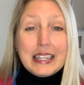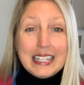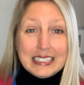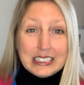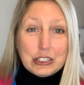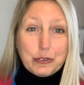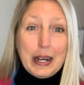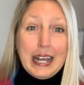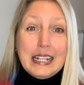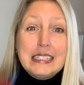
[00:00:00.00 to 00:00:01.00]
the
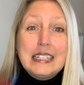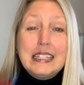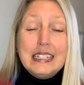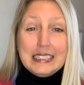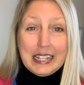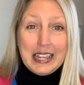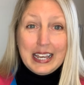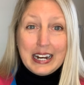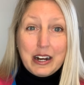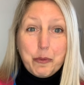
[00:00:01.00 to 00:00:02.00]
stress that's
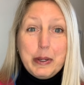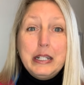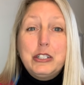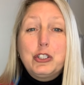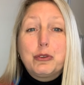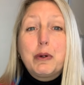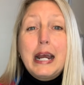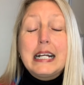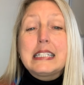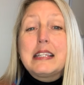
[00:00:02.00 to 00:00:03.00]
there. We
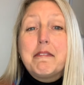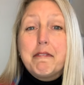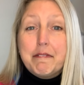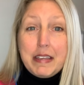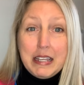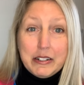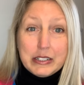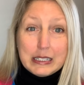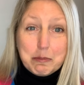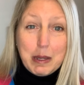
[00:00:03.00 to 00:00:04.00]
address the
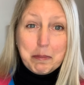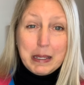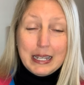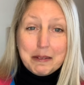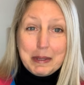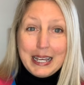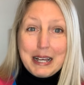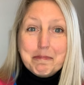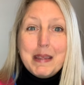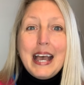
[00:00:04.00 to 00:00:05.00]
fears that might be coming
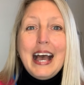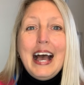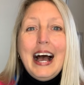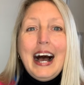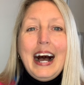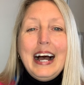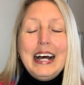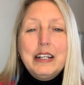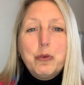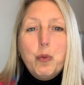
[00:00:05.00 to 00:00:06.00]
up.
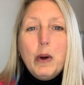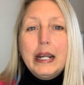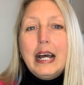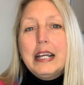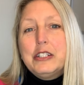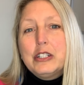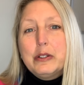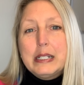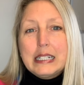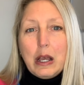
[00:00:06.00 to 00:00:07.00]
And what I do
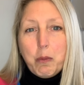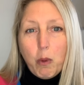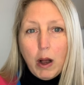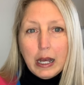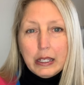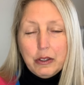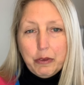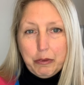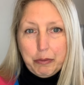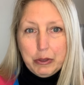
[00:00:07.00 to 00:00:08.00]
is I walk you
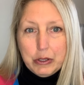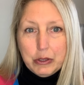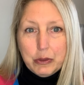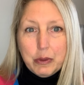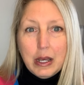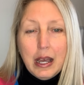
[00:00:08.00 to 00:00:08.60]
through